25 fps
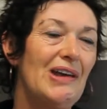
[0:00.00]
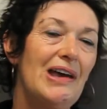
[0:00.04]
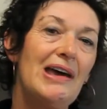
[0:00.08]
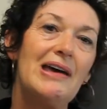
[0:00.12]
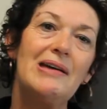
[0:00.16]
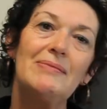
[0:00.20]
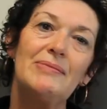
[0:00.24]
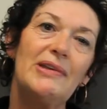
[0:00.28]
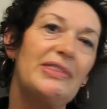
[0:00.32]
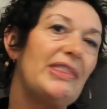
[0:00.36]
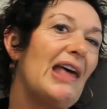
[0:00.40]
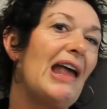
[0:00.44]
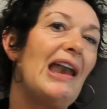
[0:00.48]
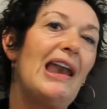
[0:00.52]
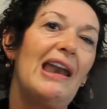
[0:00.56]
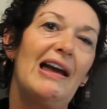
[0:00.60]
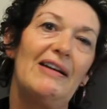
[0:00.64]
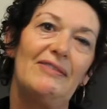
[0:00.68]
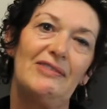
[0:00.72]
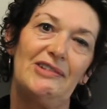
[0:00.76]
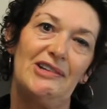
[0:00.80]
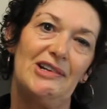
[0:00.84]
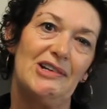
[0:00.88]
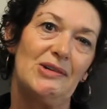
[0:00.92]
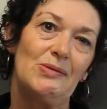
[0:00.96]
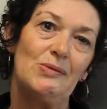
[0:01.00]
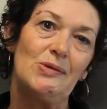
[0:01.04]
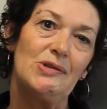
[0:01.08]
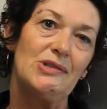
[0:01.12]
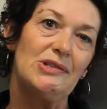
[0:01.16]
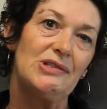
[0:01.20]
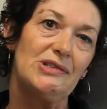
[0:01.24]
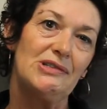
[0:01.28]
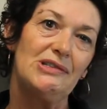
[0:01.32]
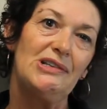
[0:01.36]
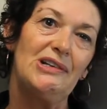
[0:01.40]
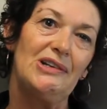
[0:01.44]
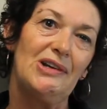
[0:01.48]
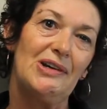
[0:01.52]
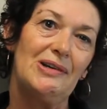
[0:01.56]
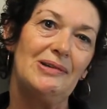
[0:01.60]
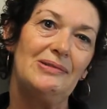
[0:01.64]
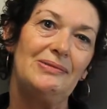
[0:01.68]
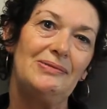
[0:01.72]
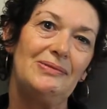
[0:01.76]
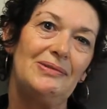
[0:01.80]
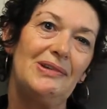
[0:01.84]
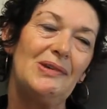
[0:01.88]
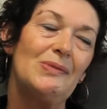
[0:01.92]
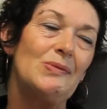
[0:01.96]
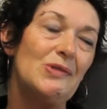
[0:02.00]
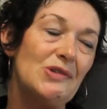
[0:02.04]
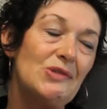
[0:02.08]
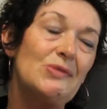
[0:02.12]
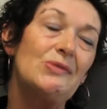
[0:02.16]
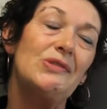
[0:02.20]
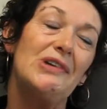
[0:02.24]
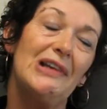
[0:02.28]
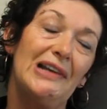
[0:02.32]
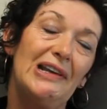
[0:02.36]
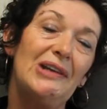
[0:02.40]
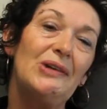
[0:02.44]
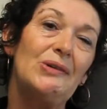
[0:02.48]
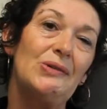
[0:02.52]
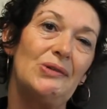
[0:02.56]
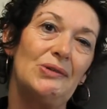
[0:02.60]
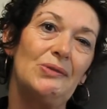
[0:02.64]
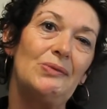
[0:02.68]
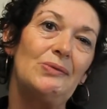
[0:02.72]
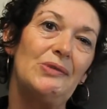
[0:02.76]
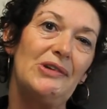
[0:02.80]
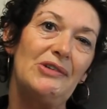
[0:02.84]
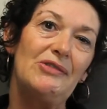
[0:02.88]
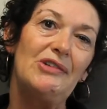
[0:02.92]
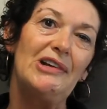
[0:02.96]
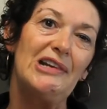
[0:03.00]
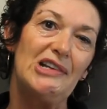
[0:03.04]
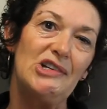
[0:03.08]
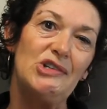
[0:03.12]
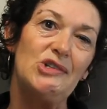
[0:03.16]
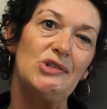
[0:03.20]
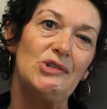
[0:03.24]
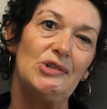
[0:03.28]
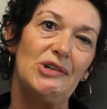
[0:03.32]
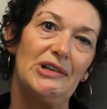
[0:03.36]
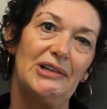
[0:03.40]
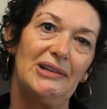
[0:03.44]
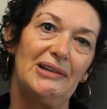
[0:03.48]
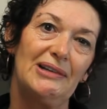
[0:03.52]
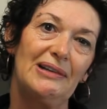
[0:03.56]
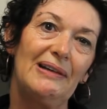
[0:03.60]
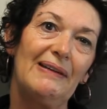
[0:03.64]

but they loved it. It was really good. We really enjoyed it.